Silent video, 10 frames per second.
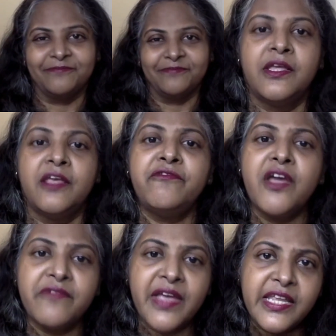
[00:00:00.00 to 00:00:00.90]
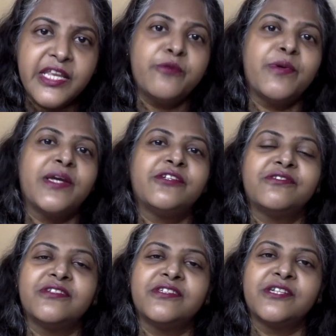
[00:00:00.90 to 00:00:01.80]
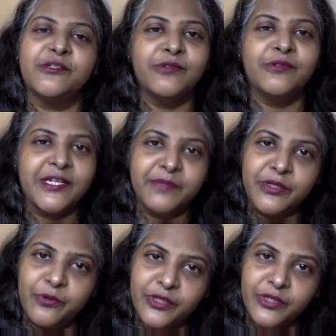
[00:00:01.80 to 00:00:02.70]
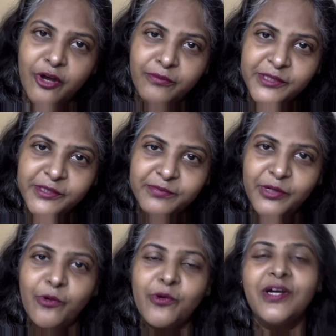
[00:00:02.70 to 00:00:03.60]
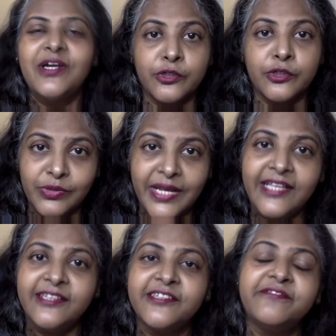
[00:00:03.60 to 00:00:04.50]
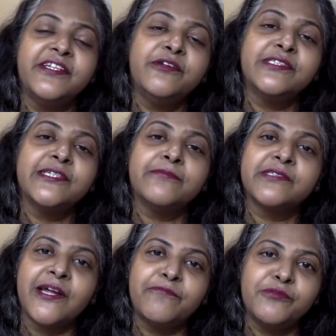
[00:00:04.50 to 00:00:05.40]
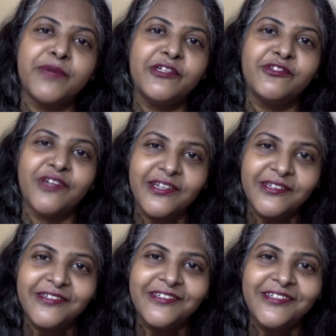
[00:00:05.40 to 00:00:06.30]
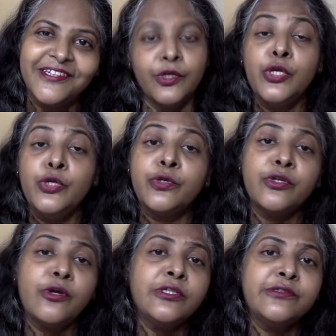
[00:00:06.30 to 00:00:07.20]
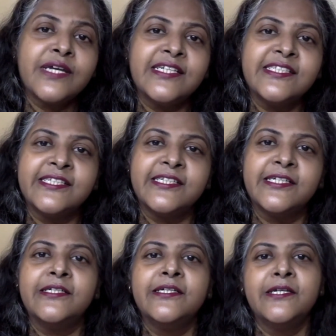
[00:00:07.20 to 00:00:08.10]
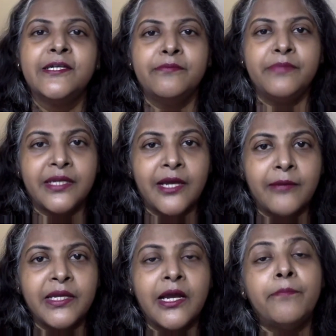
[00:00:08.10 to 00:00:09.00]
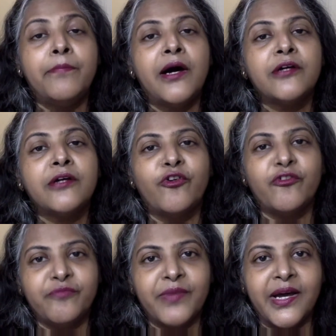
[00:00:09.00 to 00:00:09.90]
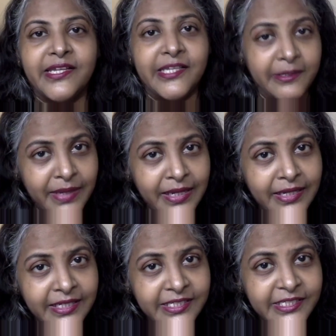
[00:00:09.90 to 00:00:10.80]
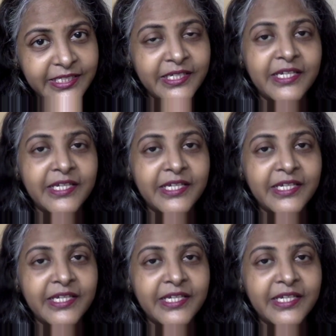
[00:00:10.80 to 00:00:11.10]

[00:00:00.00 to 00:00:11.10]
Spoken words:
If you have any questions, do let me know in the comments below. Do like this video and subscribe to my channel. You can also consider becoming a part of my email list.